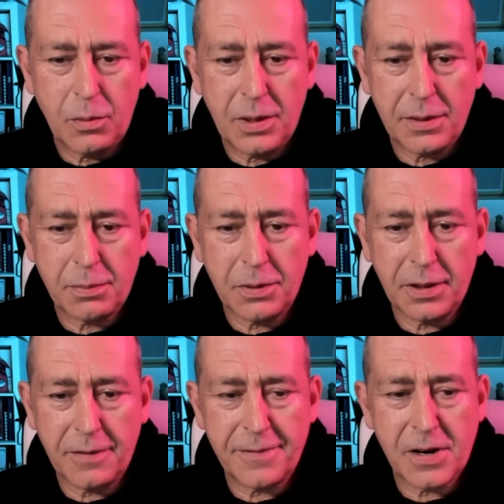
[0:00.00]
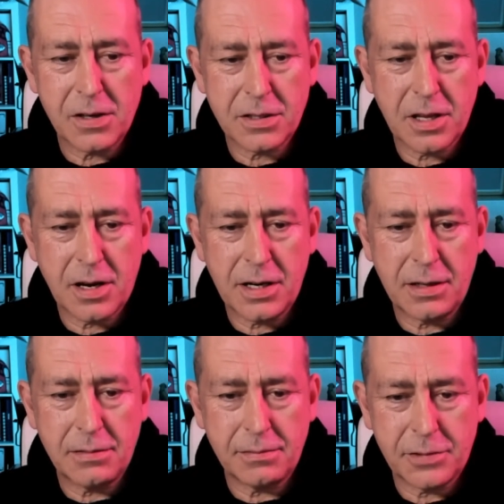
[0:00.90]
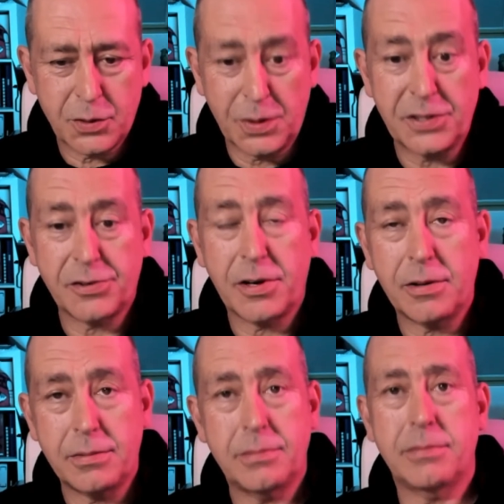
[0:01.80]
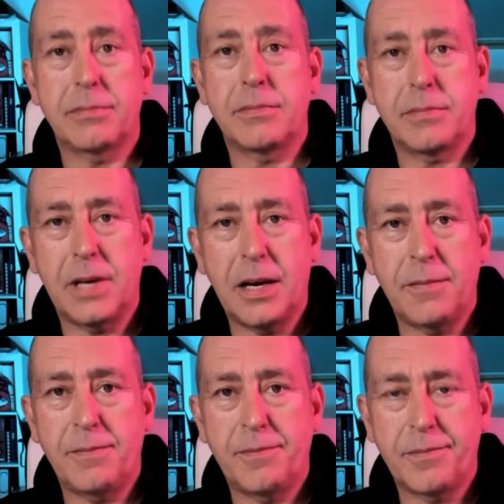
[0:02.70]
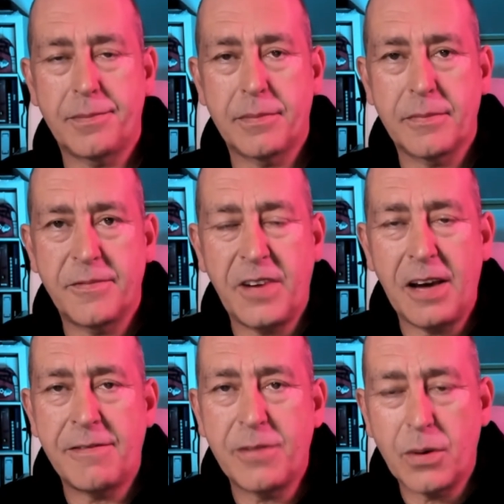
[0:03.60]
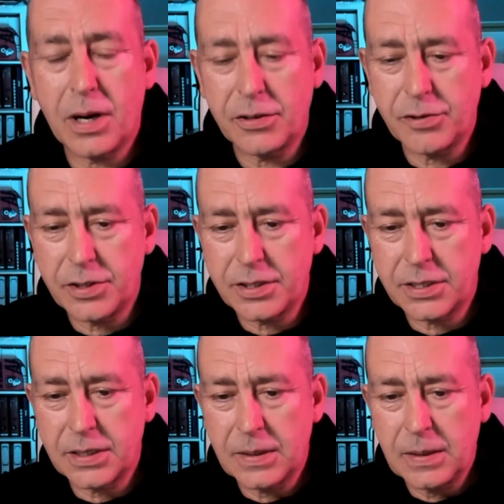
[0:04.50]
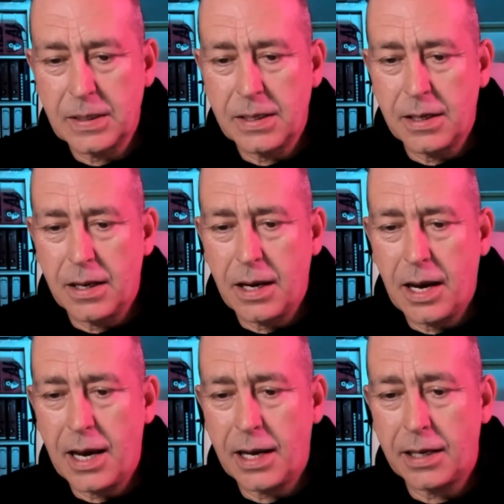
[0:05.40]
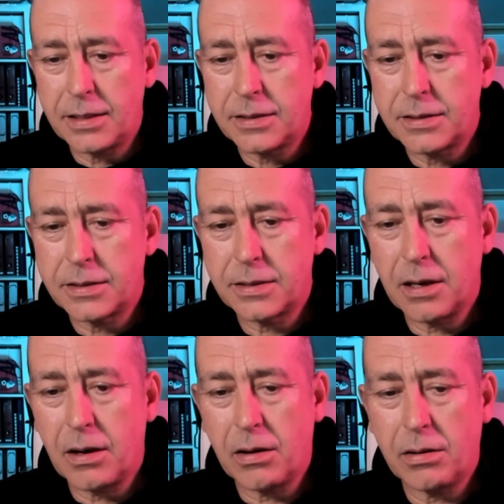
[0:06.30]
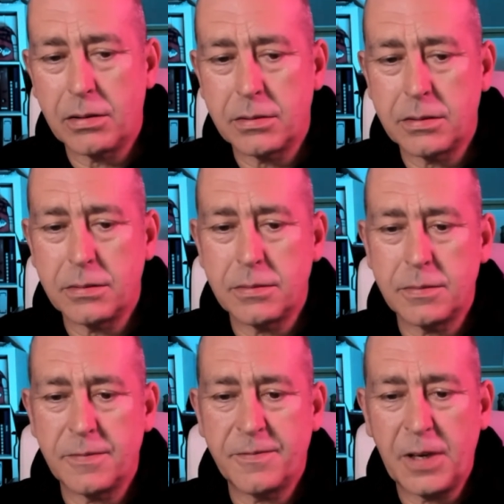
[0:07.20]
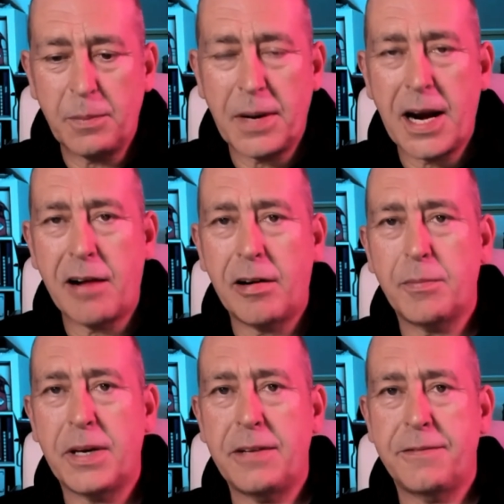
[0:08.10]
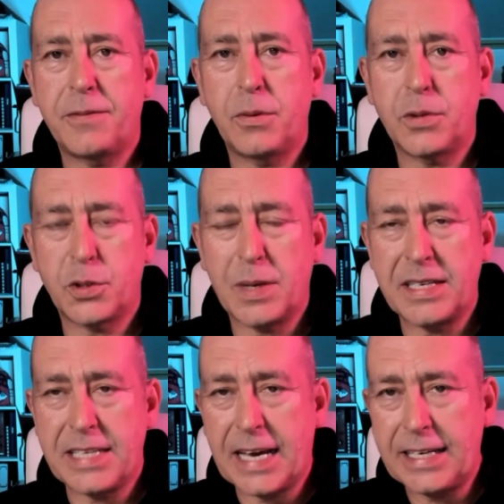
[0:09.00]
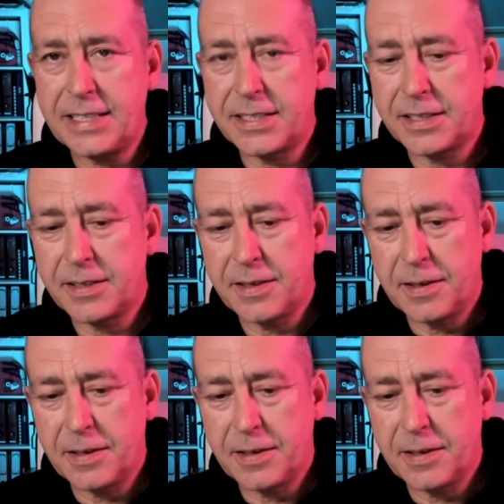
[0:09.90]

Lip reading: with one of the Fastline twin scroll VF400s, and on V-Power it made 428.